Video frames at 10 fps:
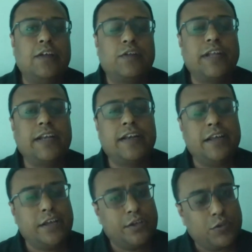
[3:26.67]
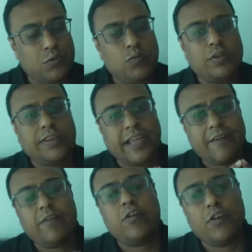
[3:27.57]
so that you
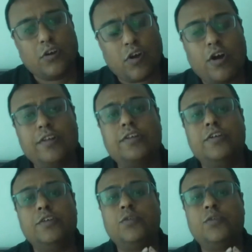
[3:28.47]
save on your cost,